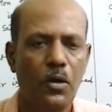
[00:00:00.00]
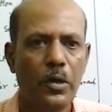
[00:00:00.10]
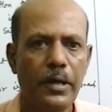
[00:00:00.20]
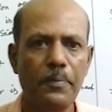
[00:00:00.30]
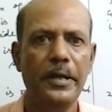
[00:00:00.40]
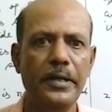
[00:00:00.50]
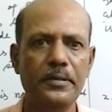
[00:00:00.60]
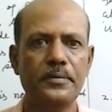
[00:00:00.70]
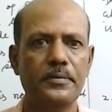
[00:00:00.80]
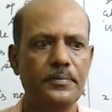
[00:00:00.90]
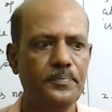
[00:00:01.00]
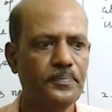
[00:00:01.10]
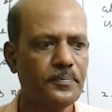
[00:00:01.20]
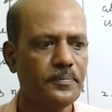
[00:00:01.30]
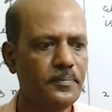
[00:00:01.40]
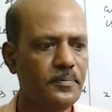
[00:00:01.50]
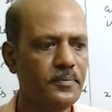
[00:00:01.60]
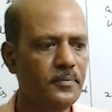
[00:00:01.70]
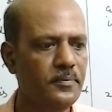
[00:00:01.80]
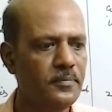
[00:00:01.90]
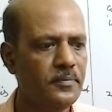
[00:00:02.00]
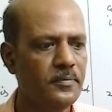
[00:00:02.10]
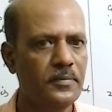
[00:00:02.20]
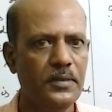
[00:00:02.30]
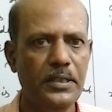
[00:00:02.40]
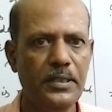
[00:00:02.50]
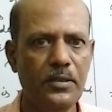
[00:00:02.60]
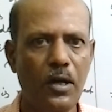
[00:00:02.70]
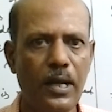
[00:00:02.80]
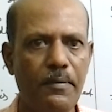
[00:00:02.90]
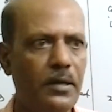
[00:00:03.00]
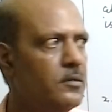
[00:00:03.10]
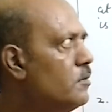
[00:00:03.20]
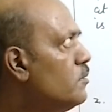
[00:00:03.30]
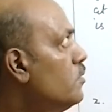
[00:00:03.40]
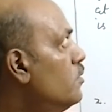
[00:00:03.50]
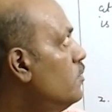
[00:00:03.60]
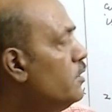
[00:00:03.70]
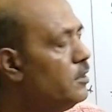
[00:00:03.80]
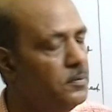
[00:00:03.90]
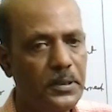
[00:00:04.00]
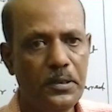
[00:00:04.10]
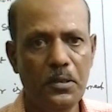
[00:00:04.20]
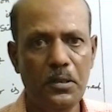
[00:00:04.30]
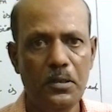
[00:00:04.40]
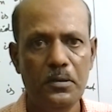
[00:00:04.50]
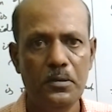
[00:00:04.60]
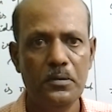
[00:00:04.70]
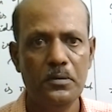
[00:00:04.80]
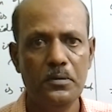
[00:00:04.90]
Okay friends, this is all about this video.